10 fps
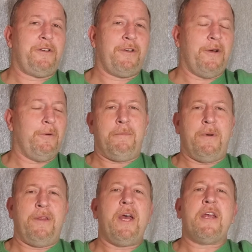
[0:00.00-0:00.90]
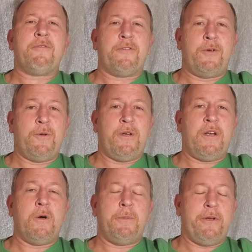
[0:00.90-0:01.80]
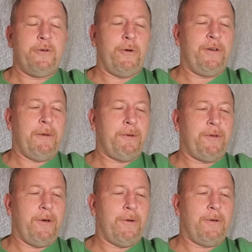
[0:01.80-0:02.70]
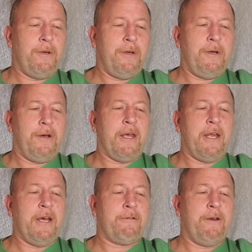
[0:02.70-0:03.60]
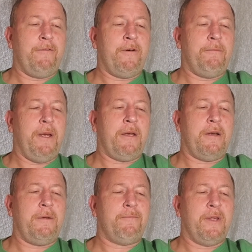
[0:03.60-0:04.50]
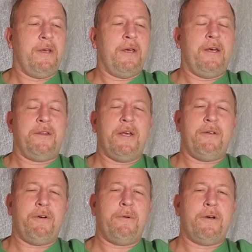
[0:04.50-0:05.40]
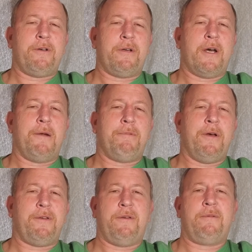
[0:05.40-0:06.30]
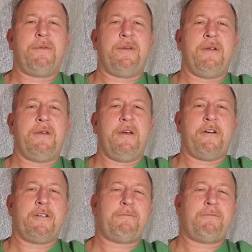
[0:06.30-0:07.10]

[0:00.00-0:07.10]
don't. But I thank you for tuning in. I hope you enjoyed the episode. Again, I had great fun making it. And thank you very much, and God bless, and see you later.